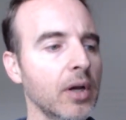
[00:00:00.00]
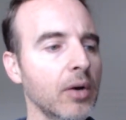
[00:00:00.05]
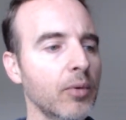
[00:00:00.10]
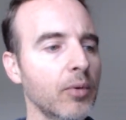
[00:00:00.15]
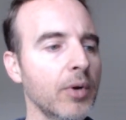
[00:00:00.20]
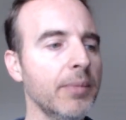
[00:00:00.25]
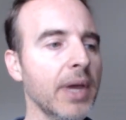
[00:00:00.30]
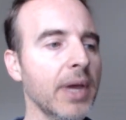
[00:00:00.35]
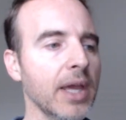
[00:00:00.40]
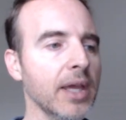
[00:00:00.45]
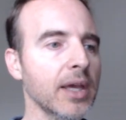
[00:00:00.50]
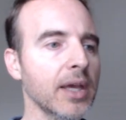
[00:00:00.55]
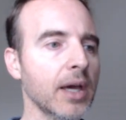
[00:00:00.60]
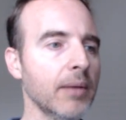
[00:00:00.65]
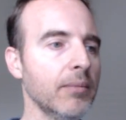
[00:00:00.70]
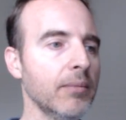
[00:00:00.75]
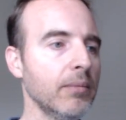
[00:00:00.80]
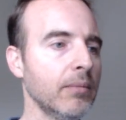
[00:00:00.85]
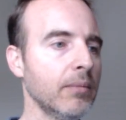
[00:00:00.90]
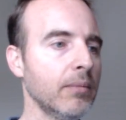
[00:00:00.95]
We may
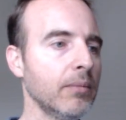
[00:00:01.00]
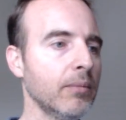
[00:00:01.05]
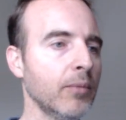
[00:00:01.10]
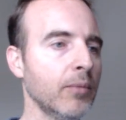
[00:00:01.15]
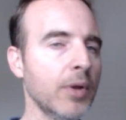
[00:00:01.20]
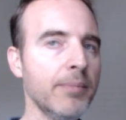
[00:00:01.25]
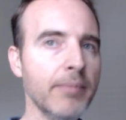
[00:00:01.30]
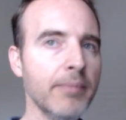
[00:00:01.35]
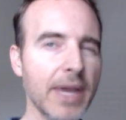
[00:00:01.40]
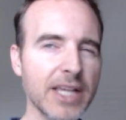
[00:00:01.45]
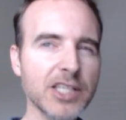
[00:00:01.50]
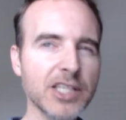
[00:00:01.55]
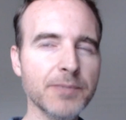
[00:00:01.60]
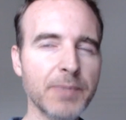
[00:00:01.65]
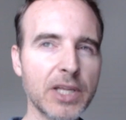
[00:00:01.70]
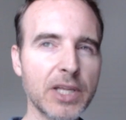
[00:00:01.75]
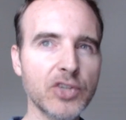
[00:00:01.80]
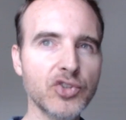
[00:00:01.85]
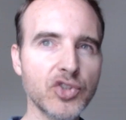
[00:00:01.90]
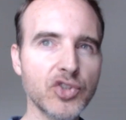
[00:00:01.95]
uh, we may
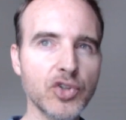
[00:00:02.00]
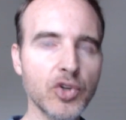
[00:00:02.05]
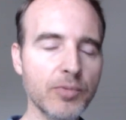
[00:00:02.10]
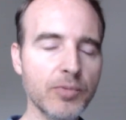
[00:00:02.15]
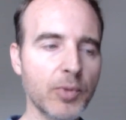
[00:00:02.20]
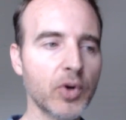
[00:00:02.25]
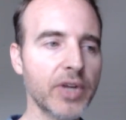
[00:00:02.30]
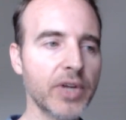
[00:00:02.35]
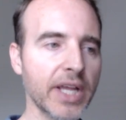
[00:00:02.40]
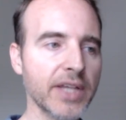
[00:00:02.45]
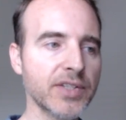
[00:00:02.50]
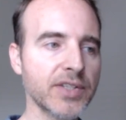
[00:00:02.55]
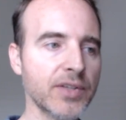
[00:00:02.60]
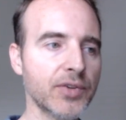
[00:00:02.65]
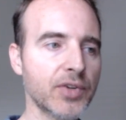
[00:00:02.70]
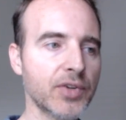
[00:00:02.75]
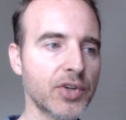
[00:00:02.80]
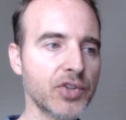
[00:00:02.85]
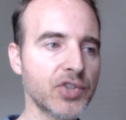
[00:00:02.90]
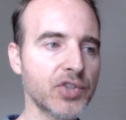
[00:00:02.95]
spend two more days in
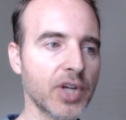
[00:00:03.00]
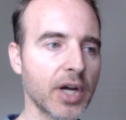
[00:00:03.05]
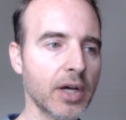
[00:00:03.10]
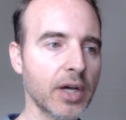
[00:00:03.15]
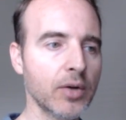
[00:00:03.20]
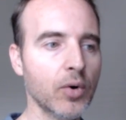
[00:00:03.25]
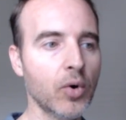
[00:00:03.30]
Third John,